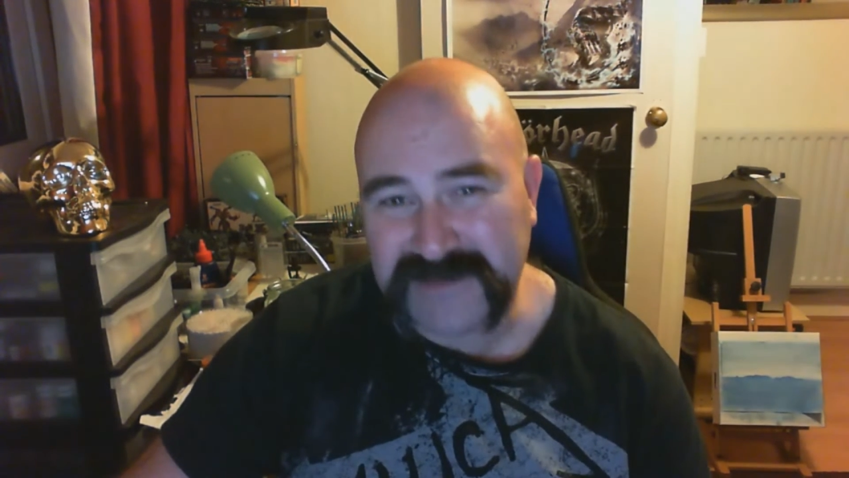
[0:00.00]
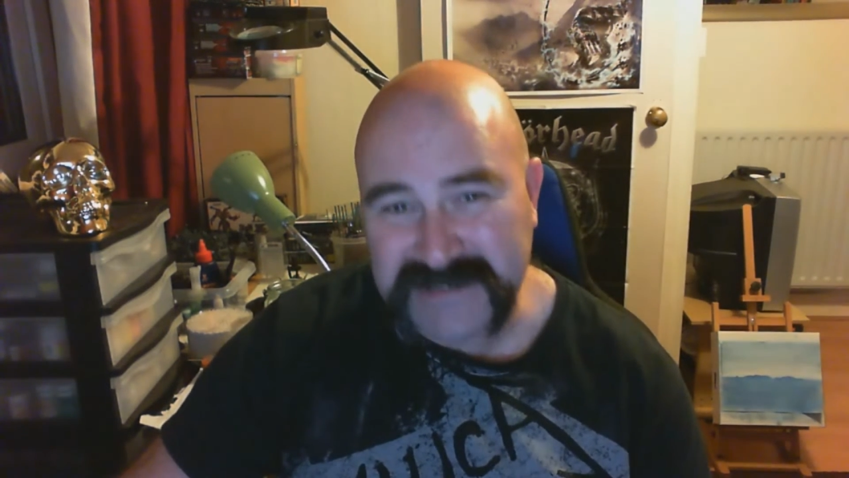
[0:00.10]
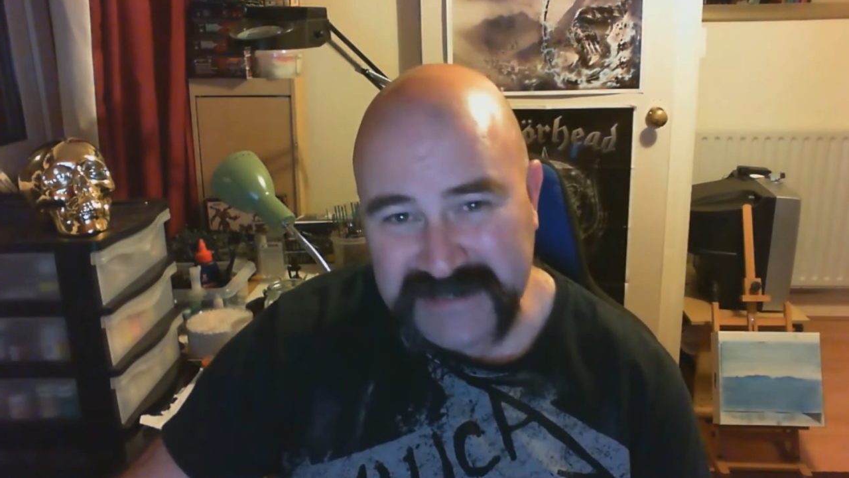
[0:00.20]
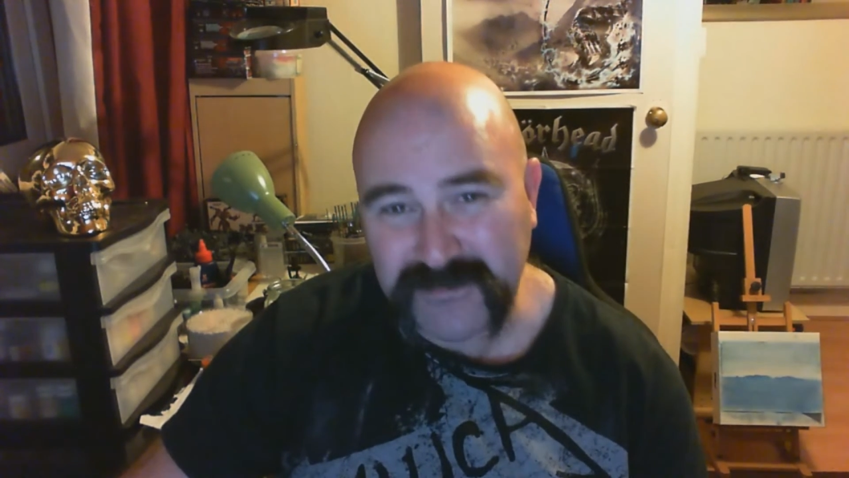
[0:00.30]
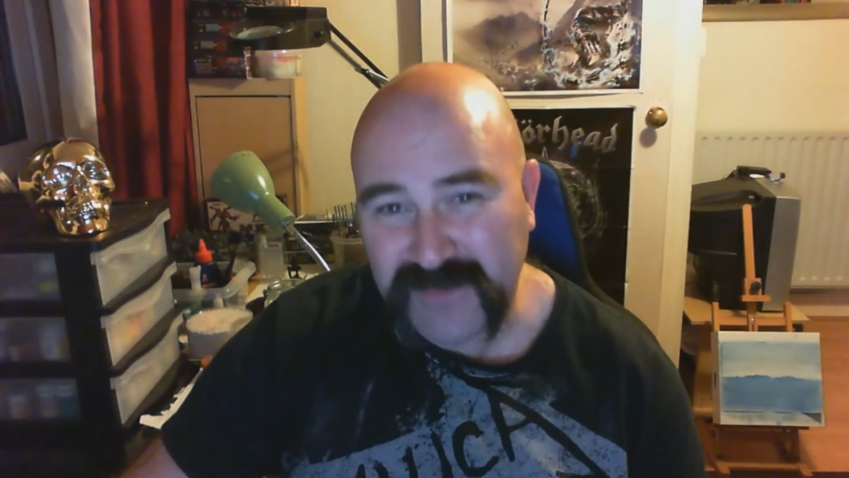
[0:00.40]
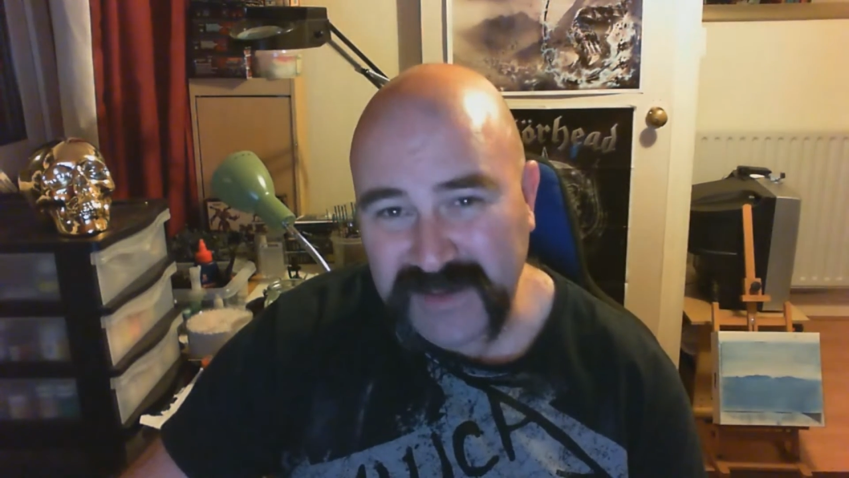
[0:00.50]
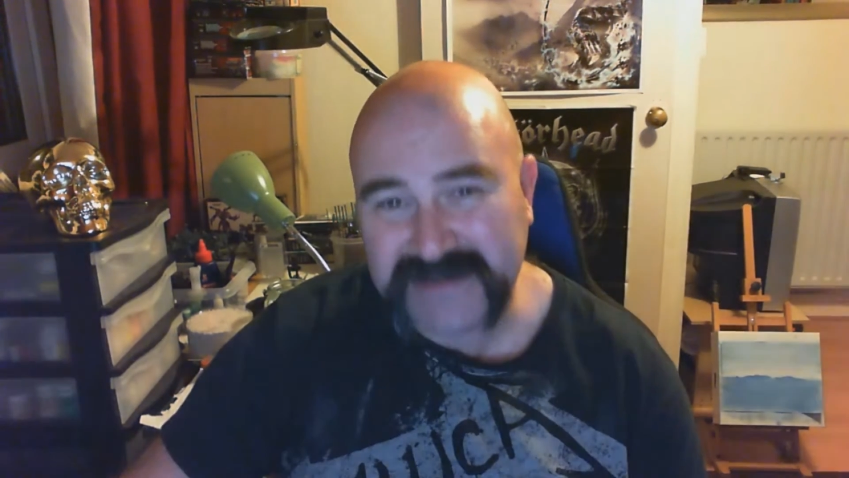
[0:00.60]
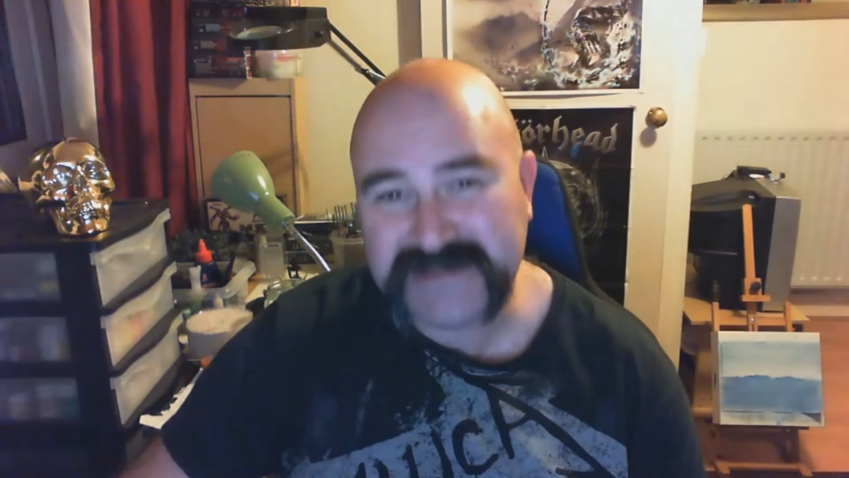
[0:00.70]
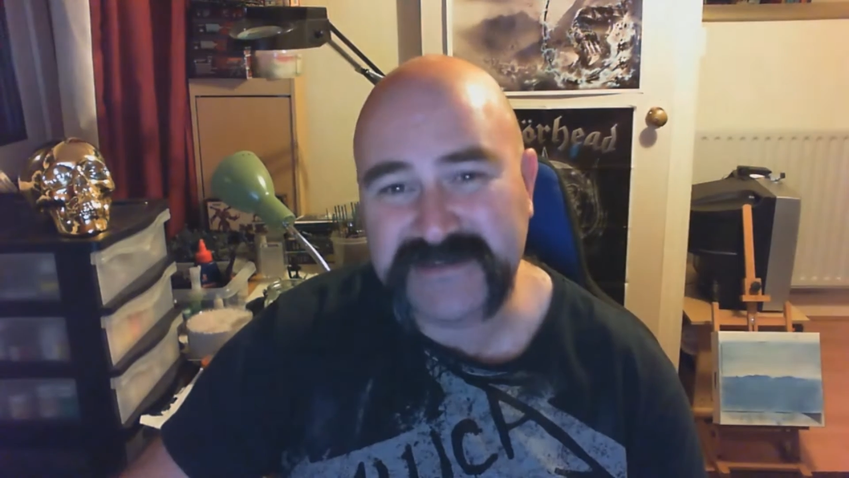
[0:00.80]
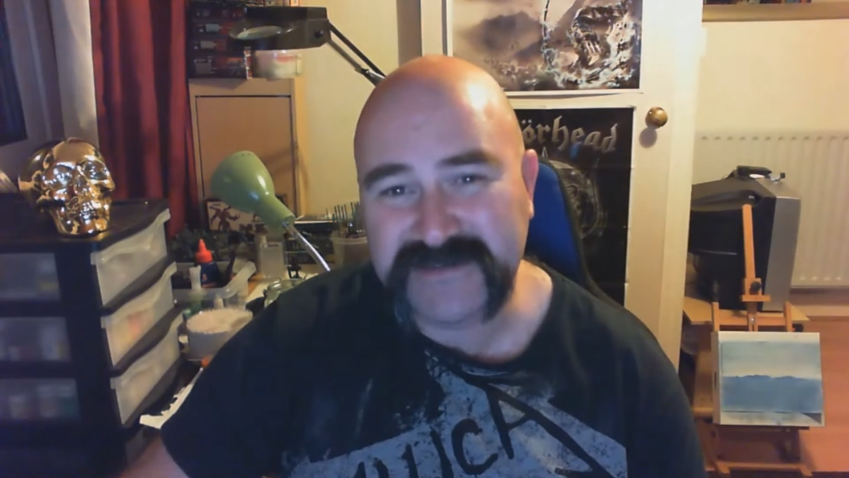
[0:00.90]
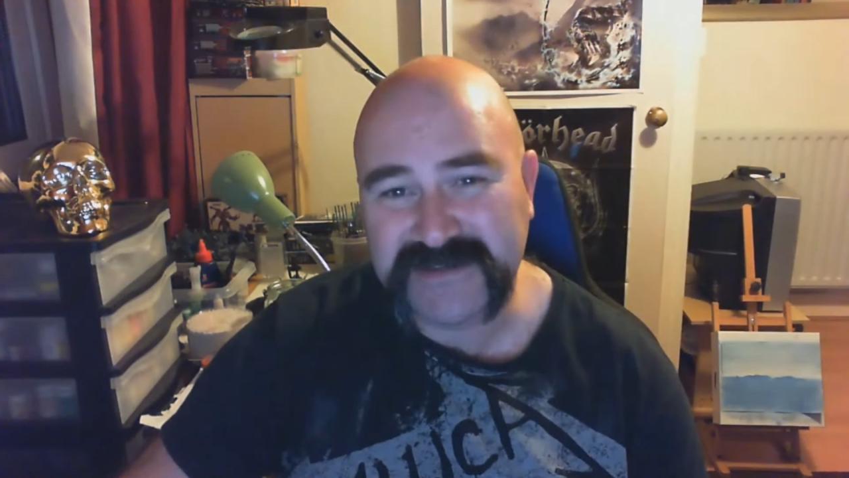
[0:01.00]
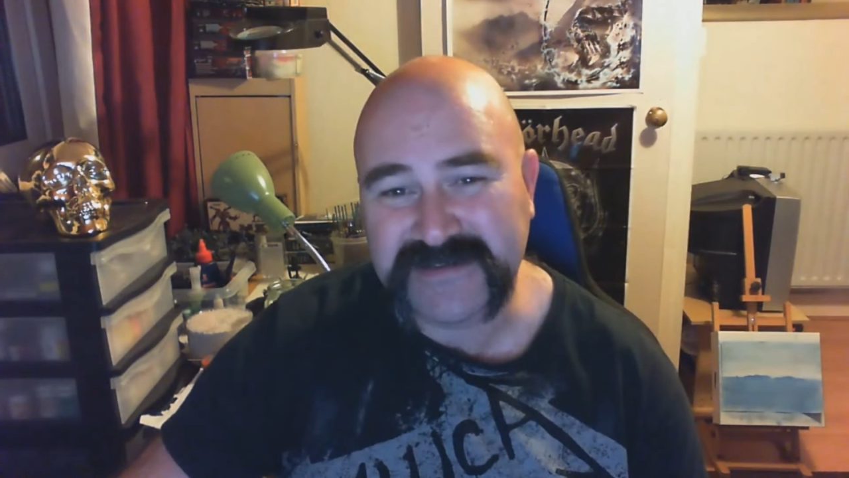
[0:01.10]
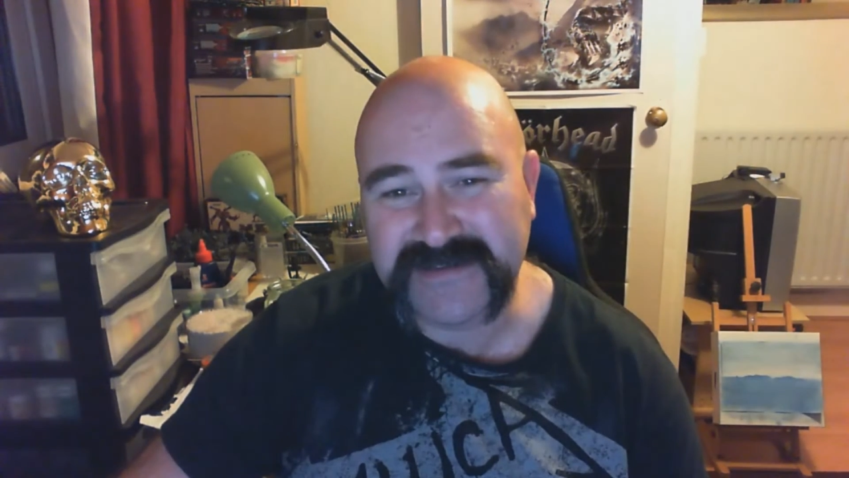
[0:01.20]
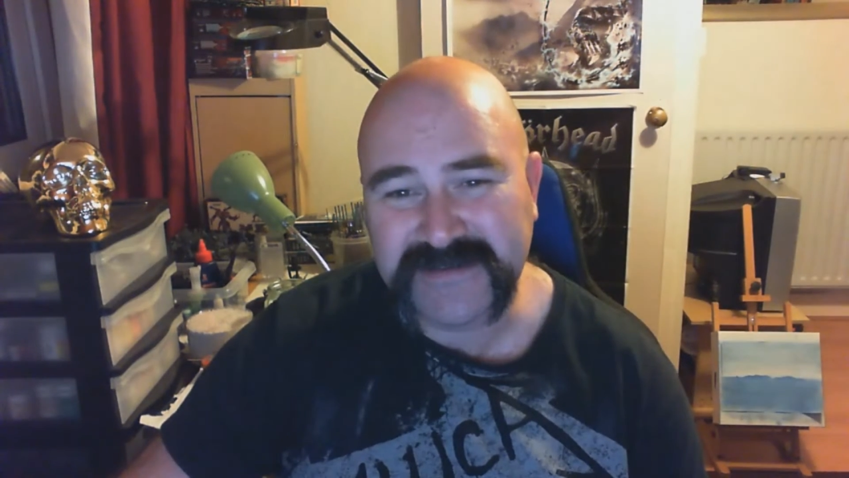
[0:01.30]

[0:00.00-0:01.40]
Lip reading: the same thing to you.